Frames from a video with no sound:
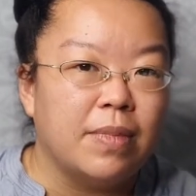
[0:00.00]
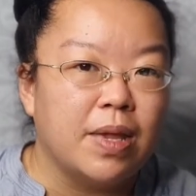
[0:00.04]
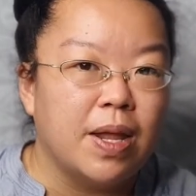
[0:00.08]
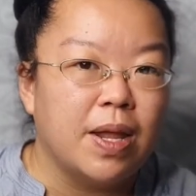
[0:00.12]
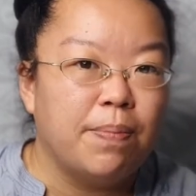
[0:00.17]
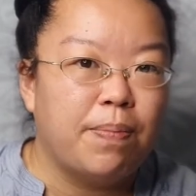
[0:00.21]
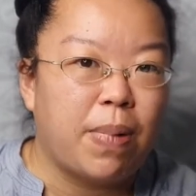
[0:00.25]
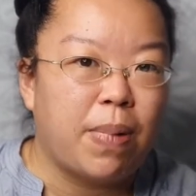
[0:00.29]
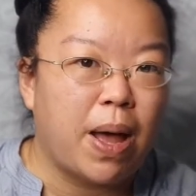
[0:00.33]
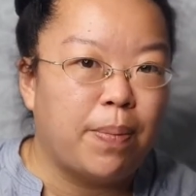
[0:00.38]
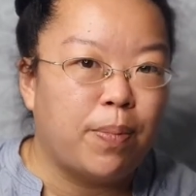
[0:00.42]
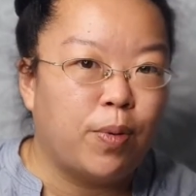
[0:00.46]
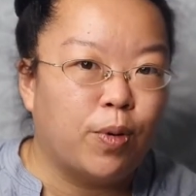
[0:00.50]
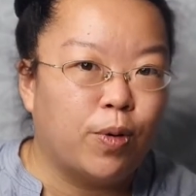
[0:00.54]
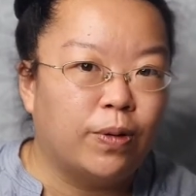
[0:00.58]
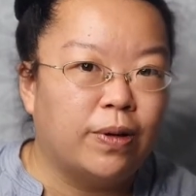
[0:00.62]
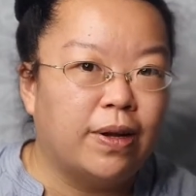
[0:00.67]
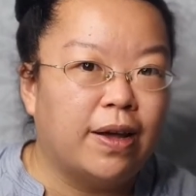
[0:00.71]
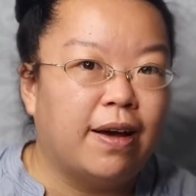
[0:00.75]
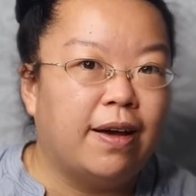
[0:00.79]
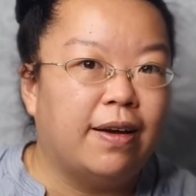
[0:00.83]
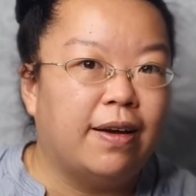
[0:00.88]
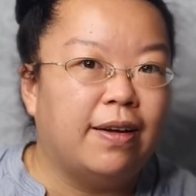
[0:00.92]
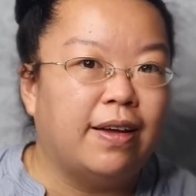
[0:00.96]

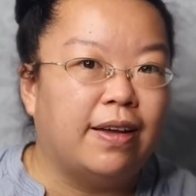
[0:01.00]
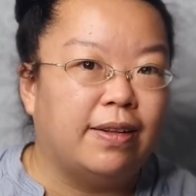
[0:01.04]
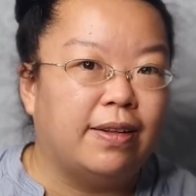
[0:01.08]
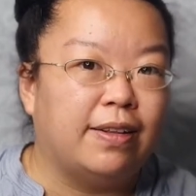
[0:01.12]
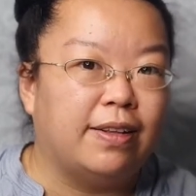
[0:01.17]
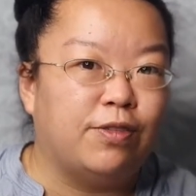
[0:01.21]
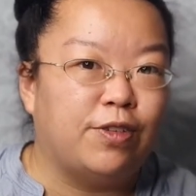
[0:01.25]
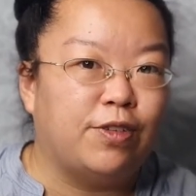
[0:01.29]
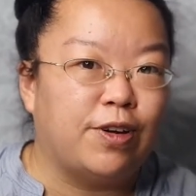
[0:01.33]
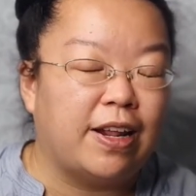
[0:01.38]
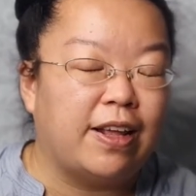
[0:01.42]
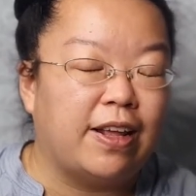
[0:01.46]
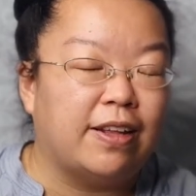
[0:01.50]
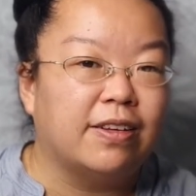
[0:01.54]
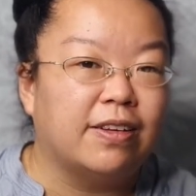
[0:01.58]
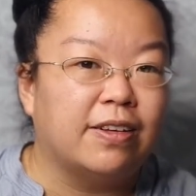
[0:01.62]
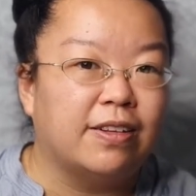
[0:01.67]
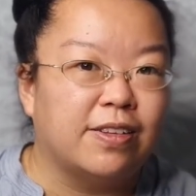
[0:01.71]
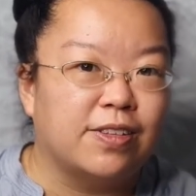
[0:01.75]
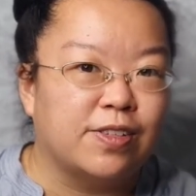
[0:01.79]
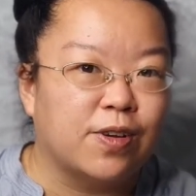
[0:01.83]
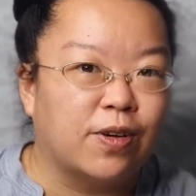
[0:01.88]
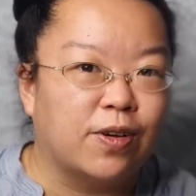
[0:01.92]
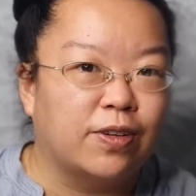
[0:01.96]
bipolar and related
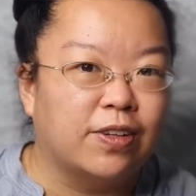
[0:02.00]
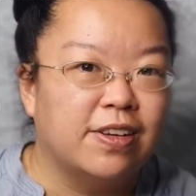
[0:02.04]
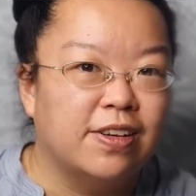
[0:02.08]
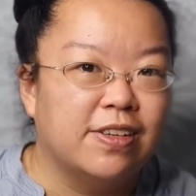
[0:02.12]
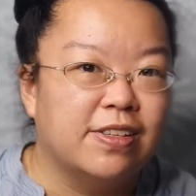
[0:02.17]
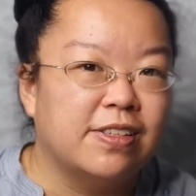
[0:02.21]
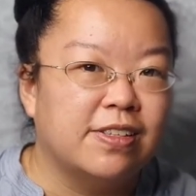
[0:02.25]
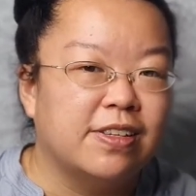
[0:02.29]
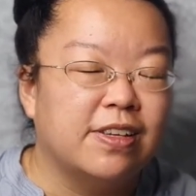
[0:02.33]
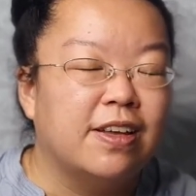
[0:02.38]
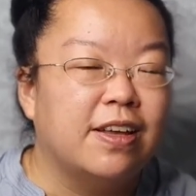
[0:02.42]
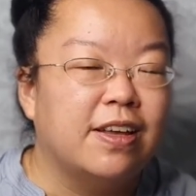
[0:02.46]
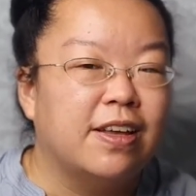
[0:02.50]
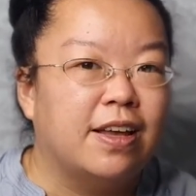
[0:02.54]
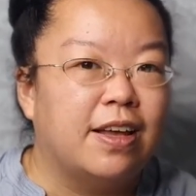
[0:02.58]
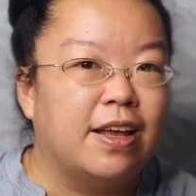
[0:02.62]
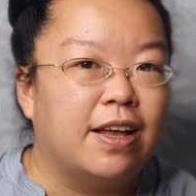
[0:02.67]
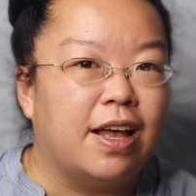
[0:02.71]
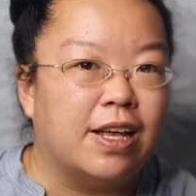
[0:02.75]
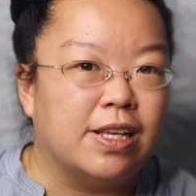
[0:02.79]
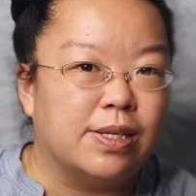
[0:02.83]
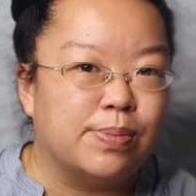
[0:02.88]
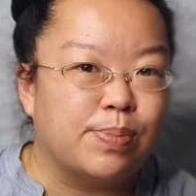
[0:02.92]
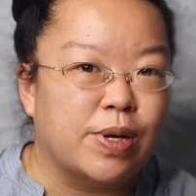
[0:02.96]
disorders,
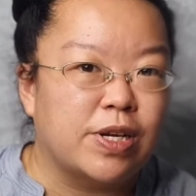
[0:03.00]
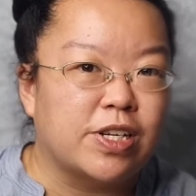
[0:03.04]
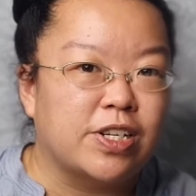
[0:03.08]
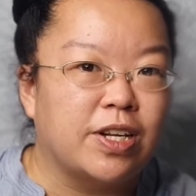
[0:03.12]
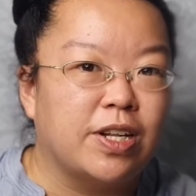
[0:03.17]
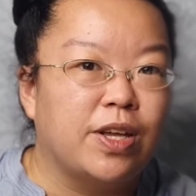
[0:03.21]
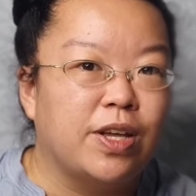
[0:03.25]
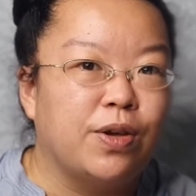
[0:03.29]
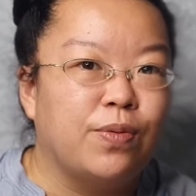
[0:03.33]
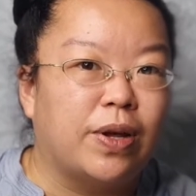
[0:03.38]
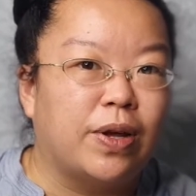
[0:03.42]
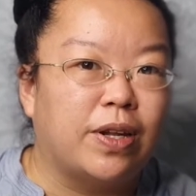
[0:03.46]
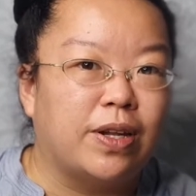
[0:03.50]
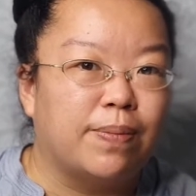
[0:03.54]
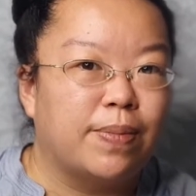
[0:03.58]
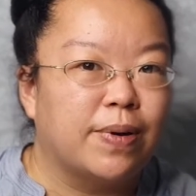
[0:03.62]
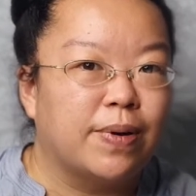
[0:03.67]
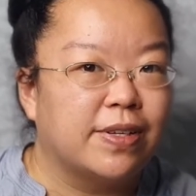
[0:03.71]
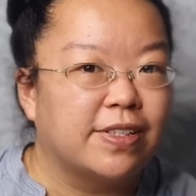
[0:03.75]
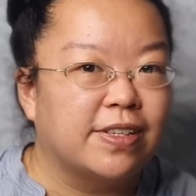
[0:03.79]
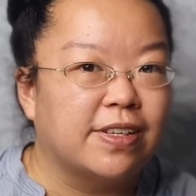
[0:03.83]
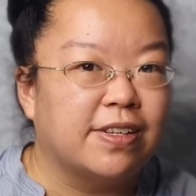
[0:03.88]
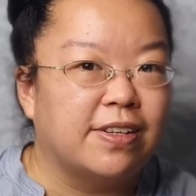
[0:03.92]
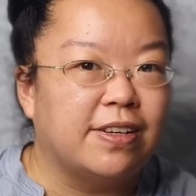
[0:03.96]
especially when the
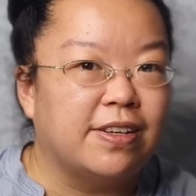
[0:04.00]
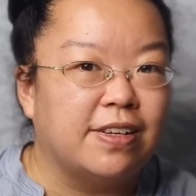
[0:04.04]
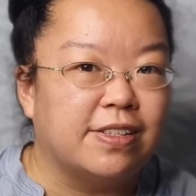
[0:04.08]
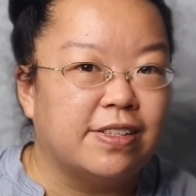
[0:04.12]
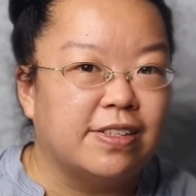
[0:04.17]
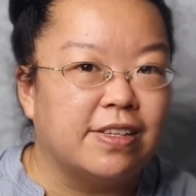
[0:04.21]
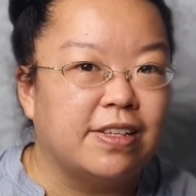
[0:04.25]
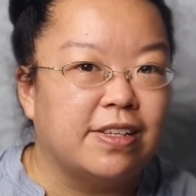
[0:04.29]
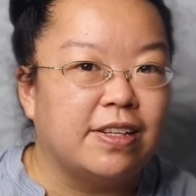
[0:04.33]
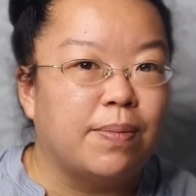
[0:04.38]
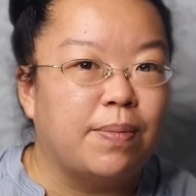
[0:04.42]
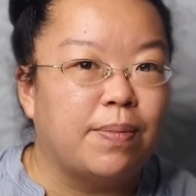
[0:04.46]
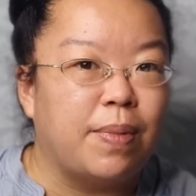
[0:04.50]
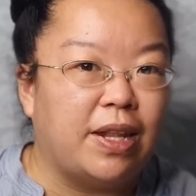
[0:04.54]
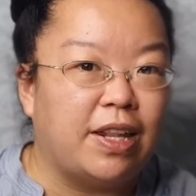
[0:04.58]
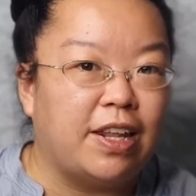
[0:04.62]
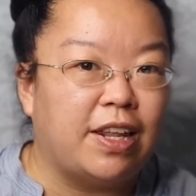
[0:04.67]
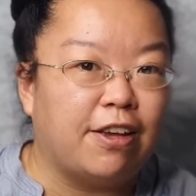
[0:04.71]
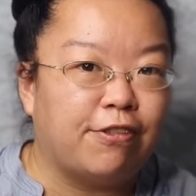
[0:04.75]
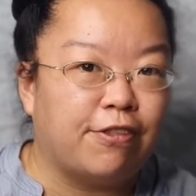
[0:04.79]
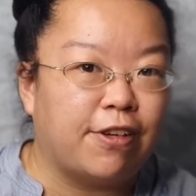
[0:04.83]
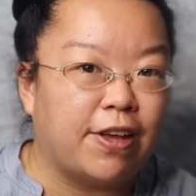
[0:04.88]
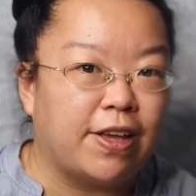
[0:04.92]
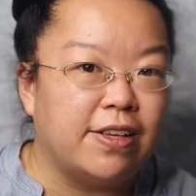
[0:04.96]
person is in the manic
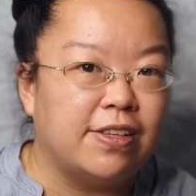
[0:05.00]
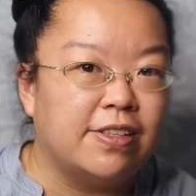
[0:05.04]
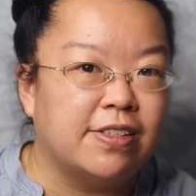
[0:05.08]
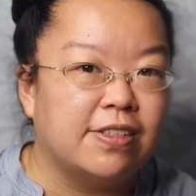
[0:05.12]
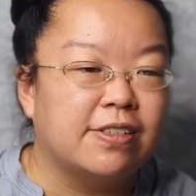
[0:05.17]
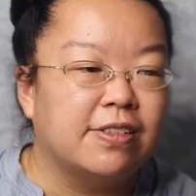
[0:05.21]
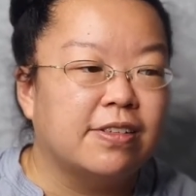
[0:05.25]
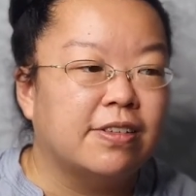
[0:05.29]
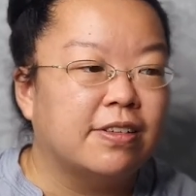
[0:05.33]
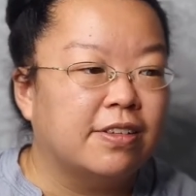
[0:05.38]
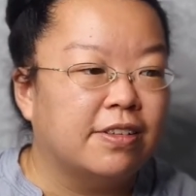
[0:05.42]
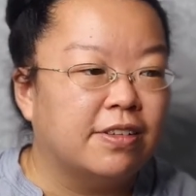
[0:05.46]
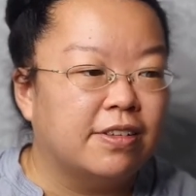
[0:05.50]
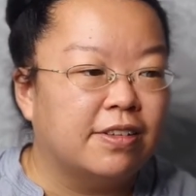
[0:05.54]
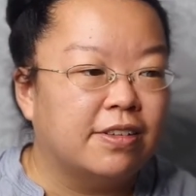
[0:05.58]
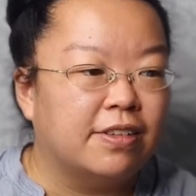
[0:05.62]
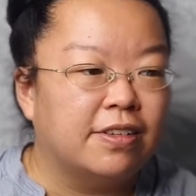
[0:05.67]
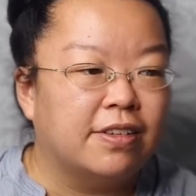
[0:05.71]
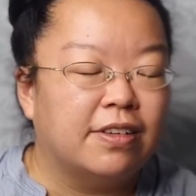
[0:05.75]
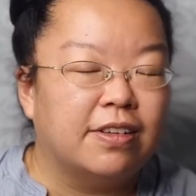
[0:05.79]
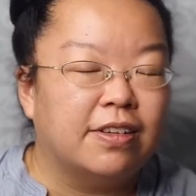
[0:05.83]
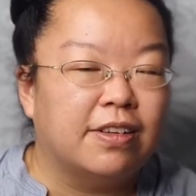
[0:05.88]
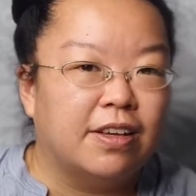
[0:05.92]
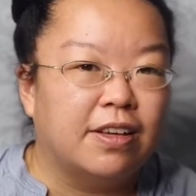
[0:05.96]
phase,
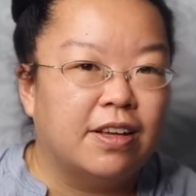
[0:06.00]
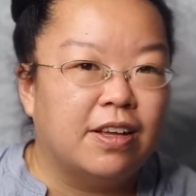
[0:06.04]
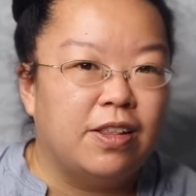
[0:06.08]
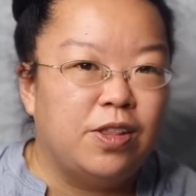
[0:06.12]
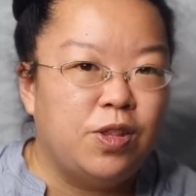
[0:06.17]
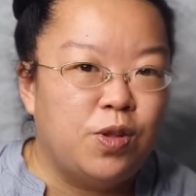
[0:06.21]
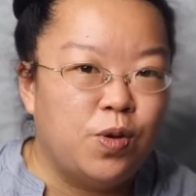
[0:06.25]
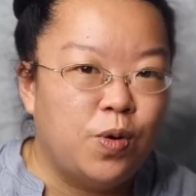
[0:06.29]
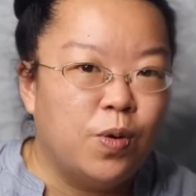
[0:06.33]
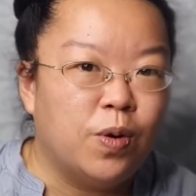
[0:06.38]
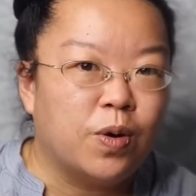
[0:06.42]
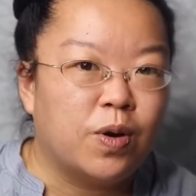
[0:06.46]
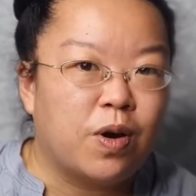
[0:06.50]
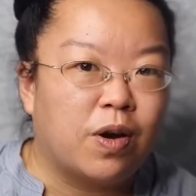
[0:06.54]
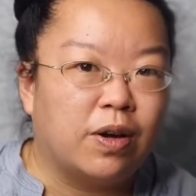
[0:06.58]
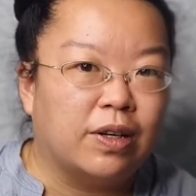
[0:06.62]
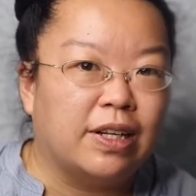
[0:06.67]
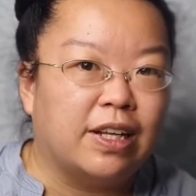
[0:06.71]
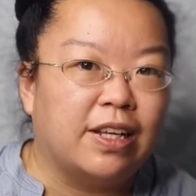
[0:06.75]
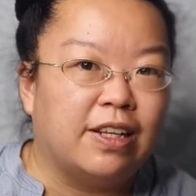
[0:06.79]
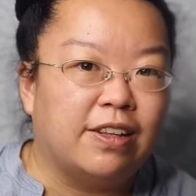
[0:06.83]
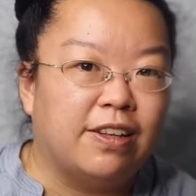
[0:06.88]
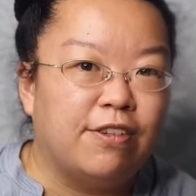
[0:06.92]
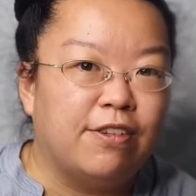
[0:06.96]

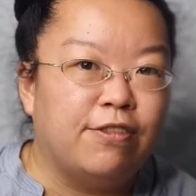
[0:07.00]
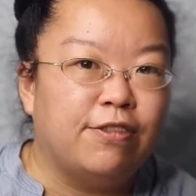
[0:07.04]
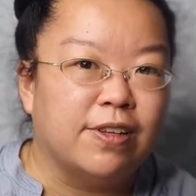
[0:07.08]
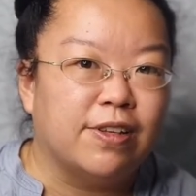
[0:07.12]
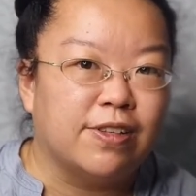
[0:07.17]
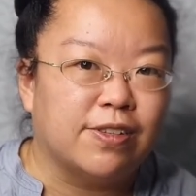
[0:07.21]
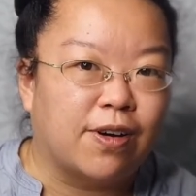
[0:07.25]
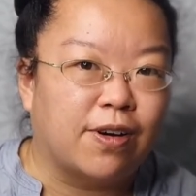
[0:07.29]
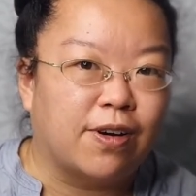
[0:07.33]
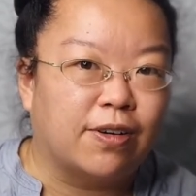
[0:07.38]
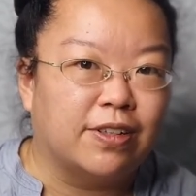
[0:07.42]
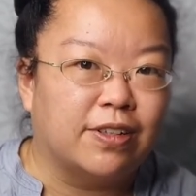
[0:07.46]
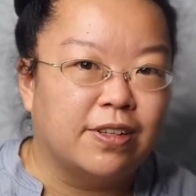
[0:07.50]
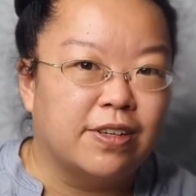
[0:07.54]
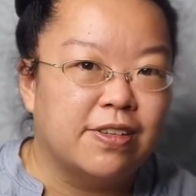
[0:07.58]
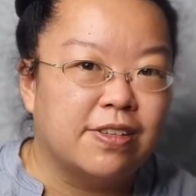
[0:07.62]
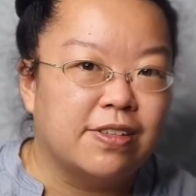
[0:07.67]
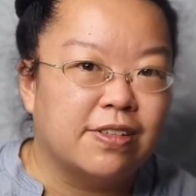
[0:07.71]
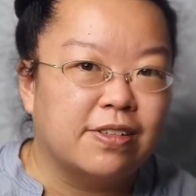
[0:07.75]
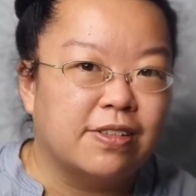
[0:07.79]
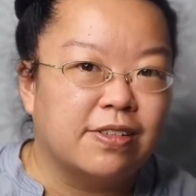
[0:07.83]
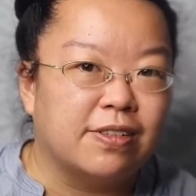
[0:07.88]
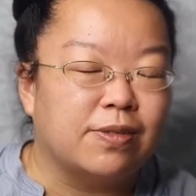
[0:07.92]
neurocognitive disorders,